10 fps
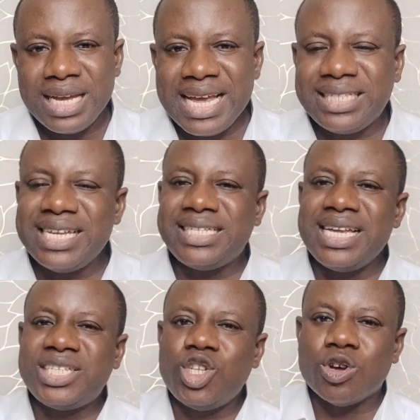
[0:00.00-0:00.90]
It is
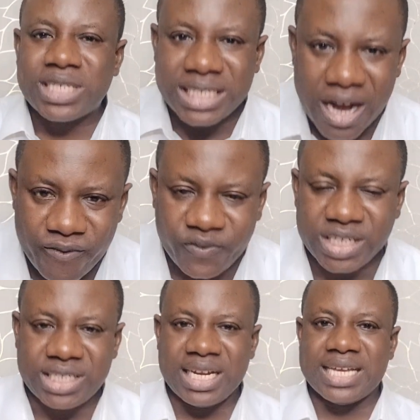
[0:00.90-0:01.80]
this your
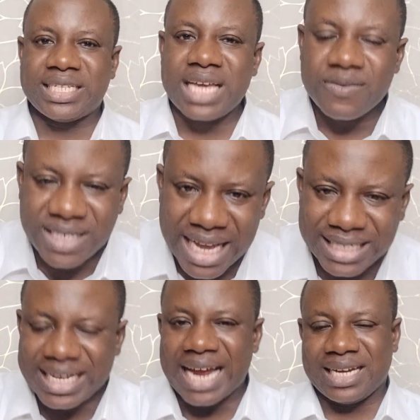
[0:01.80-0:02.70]
selfishness,
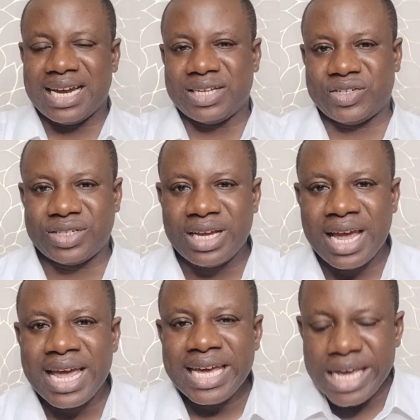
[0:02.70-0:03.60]
self-centeredness,
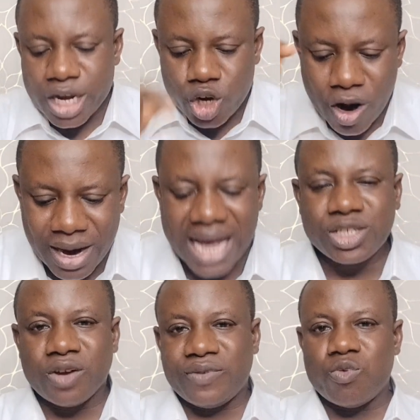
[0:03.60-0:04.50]

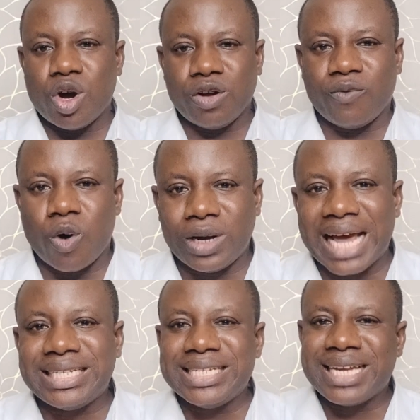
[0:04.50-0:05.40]
ignorance of the word of God
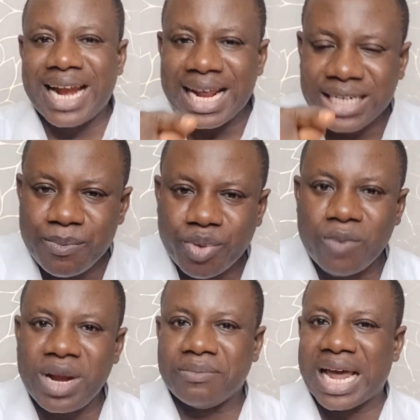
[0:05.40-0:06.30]
that is creating
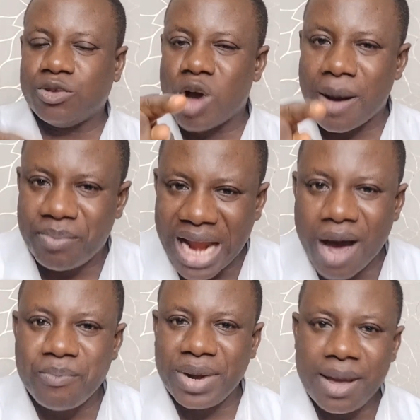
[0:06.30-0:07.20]
problem that you are
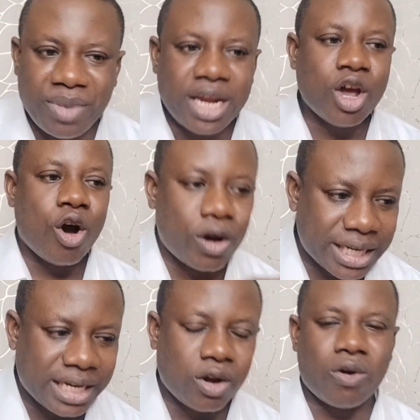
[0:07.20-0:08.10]
now blaming on
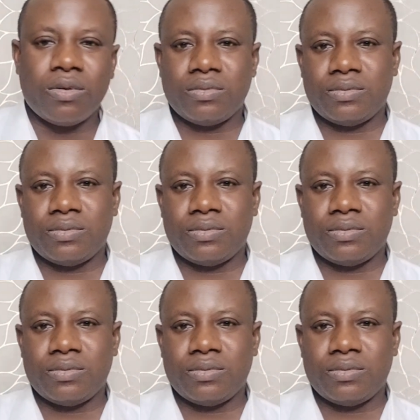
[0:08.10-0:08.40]
in-law.